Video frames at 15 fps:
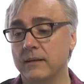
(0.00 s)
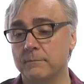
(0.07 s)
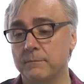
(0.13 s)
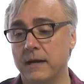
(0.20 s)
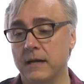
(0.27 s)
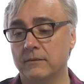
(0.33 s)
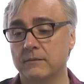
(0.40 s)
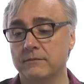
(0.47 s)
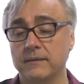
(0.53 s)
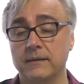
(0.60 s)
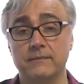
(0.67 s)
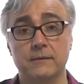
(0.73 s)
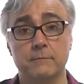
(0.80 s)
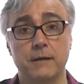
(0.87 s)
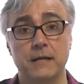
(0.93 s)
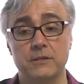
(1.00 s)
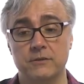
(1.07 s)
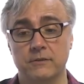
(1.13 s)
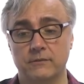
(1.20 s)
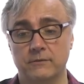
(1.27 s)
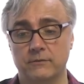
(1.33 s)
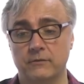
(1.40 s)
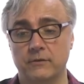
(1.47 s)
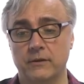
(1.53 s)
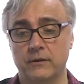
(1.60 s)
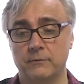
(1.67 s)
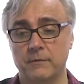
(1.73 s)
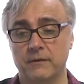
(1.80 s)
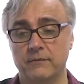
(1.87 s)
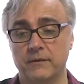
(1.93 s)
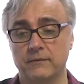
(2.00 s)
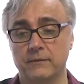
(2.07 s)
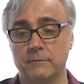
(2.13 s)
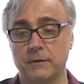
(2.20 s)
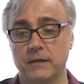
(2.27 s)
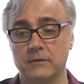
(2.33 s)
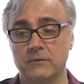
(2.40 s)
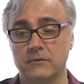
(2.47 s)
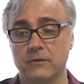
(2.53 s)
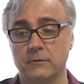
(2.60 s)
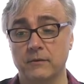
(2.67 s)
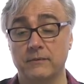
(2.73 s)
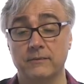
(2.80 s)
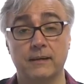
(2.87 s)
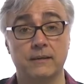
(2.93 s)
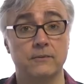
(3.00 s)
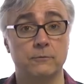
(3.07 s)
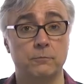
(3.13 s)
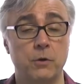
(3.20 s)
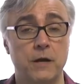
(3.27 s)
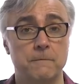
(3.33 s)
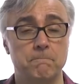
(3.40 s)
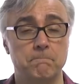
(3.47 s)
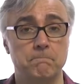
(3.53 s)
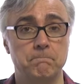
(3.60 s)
it back to facing pages. So there's my facing pages on the second spread.